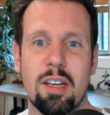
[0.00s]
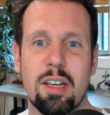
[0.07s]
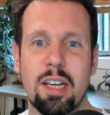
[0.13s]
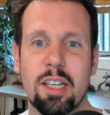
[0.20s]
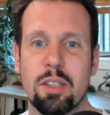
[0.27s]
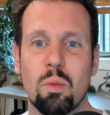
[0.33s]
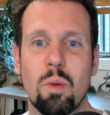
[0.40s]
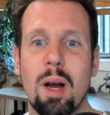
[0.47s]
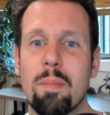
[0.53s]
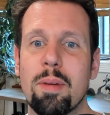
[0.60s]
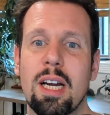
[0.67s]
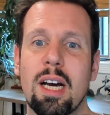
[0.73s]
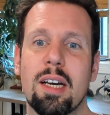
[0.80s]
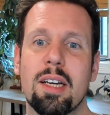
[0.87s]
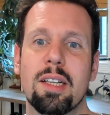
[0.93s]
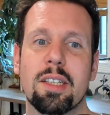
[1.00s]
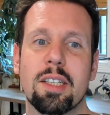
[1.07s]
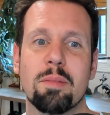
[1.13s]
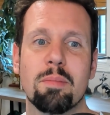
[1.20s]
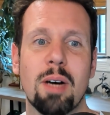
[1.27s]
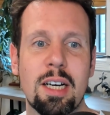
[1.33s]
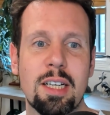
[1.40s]
It's weaponized, it's
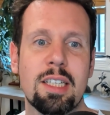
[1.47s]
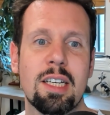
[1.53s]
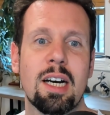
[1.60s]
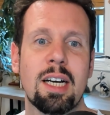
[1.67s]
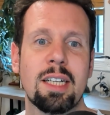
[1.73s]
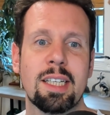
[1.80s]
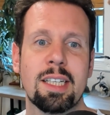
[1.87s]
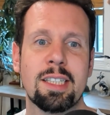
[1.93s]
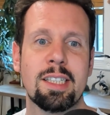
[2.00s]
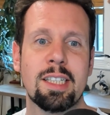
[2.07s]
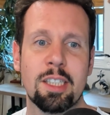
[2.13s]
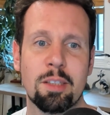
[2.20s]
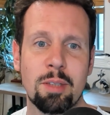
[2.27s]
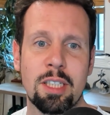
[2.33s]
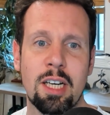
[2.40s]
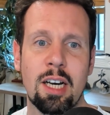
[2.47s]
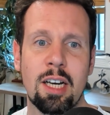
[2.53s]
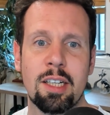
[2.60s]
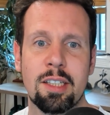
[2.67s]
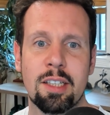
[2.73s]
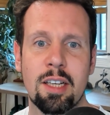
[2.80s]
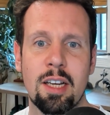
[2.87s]
monetized, and
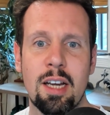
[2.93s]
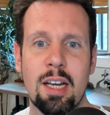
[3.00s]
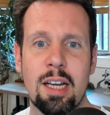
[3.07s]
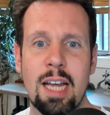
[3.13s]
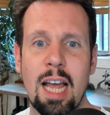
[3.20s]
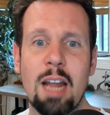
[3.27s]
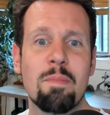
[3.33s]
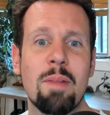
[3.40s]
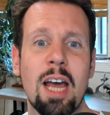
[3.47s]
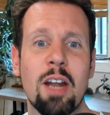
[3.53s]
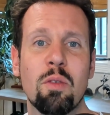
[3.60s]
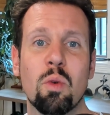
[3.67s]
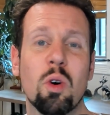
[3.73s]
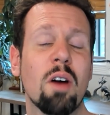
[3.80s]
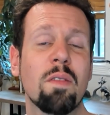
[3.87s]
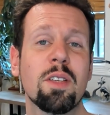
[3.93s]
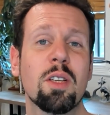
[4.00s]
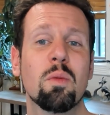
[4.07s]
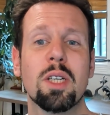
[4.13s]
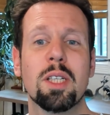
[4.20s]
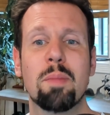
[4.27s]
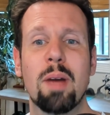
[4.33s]
systematized. And men, we're often the
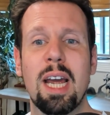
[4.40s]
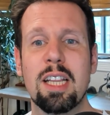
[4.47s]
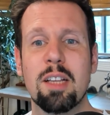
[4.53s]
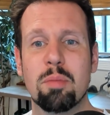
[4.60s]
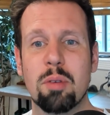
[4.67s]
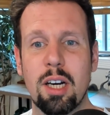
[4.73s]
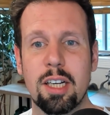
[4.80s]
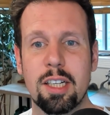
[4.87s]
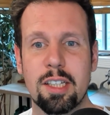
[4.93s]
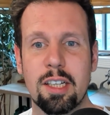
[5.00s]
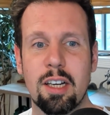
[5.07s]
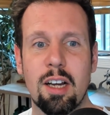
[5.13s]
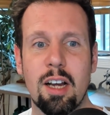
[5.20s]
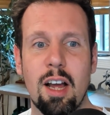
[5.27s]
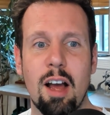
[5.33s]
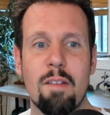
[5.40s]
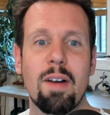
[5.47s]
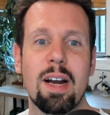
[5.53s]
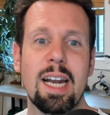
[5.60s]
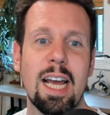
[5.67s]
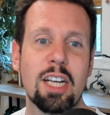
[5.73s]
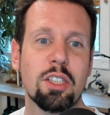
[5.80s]
ones paying the price,
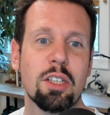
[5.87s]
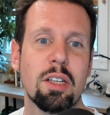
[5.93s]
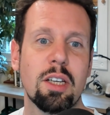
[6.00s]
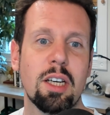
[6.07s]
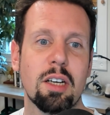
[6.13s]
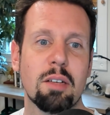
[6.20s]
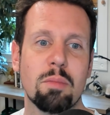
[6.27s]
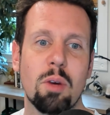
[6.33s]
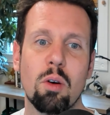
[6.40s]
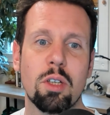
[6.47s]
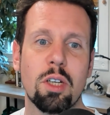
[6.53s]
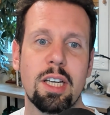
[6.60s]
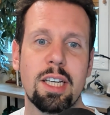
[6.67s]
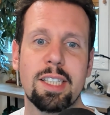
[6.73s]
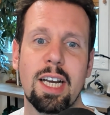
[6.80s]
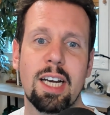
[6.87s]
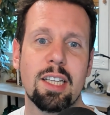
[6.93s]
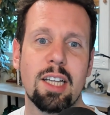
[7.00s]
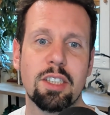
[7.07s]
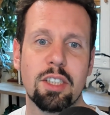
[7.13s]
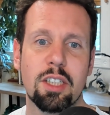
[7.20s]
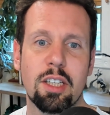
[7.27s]
financially, emotionally, and
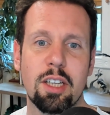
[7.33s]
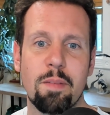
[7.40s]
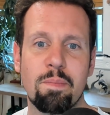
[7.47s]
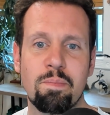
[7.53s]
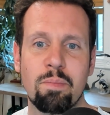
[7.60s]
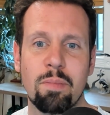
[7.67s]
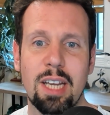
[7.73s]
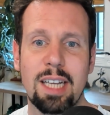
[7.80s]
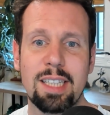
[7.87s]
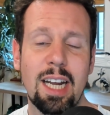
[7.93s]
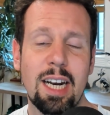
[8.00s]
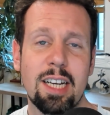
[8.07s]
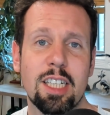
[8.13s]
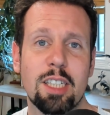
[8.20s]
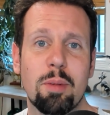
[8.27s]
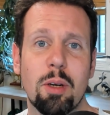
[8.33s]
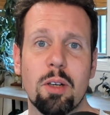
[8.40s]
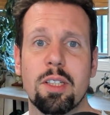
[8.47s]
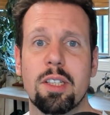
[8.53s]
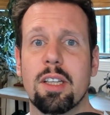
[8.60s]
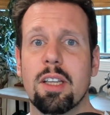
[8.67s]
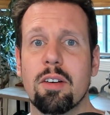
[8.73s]
psychologically. It's not a
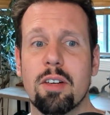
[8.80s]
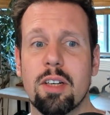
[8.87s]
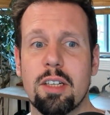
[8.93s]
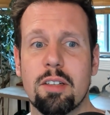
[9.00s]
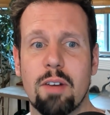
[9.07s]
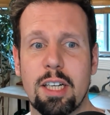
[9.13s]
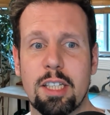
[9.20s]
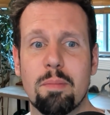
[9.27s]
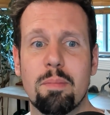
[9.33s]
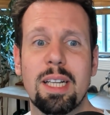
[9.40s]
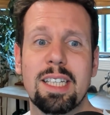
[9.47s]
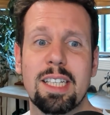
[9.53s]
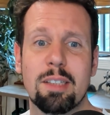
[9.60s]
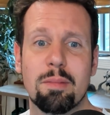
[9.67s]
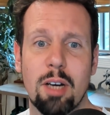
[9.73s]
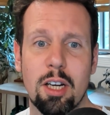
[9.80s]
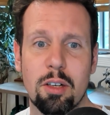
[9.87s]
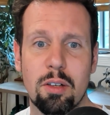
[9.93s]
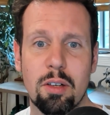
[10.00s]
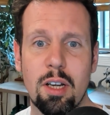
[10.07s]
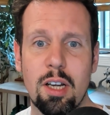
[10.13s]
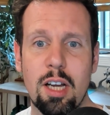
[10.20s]
conspiracy theory, right? It's a business
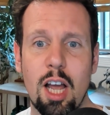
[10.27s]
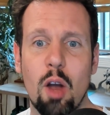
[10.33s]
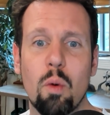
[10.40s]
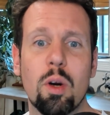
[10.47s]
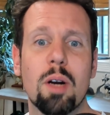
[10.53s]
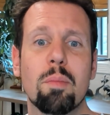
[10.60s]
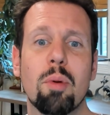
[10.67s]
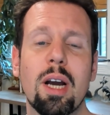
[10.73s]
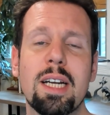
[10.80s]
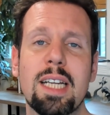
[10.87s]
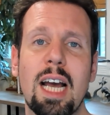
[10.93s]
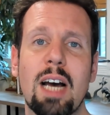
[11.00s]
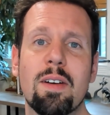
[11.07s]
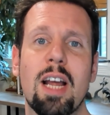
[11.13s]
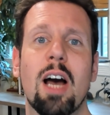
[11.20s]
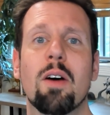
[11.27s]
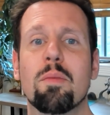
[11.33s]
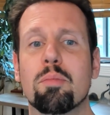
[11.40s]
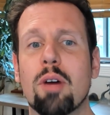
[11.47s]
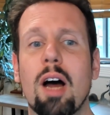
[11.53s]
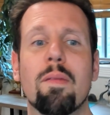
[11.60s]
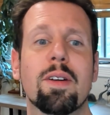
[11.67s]
model. And we're going to break down how it
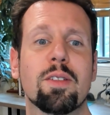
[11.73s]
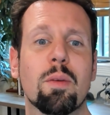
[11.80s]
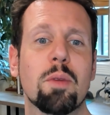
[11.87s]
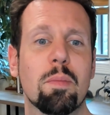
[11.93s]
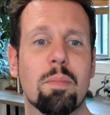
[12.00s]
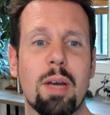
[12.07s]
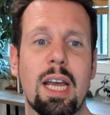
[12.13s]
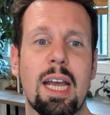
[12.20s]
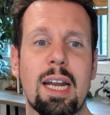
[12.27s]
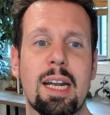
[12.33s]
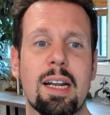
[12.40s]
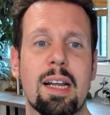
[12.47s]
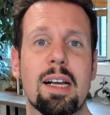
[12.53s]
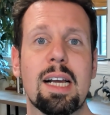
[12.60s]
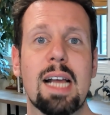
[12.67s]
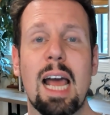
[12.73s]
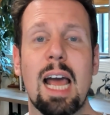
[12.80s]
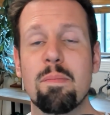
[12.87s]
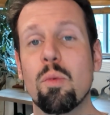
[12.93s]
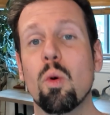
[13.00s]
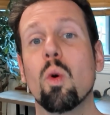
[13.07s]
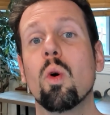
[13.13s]
profits from your pain, and
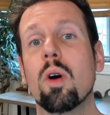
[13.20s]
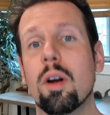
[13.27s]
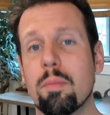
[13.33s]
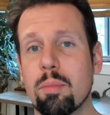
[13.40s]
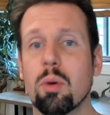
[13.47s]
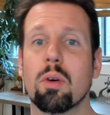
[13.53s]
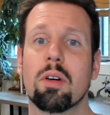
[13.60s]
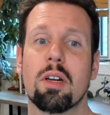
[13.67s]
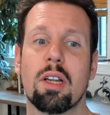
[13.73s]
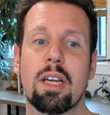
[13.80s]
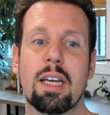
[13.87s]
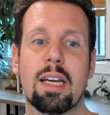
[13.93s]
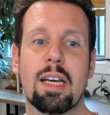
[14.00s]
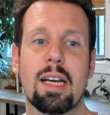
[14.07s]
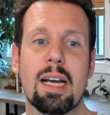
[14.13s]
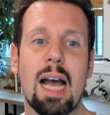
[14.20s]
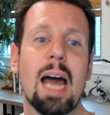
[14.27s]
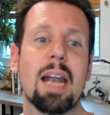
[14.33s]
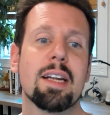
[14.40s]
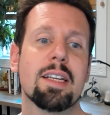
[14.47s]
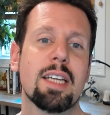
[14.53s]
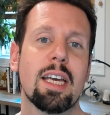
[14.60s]
more importantly, how
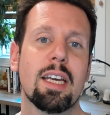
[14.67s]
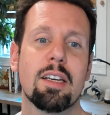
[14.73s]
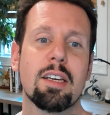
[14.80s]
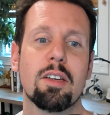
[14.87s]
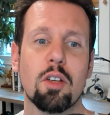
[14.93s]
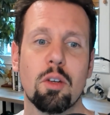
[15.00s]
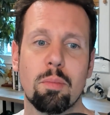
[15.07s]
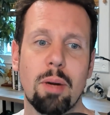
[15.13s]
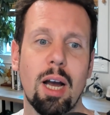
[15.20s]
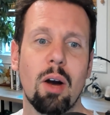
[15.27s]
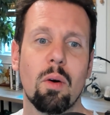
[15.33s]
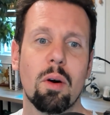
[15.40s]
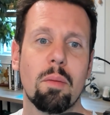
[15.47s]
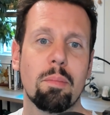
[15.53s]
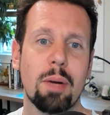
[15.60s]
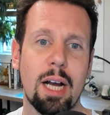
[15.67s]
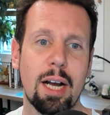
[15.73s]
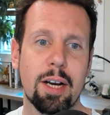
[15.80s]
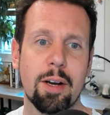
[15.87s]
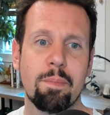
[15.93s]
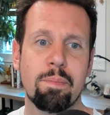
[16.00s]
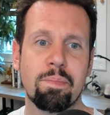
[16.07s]
to take your power
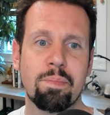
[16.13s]
back.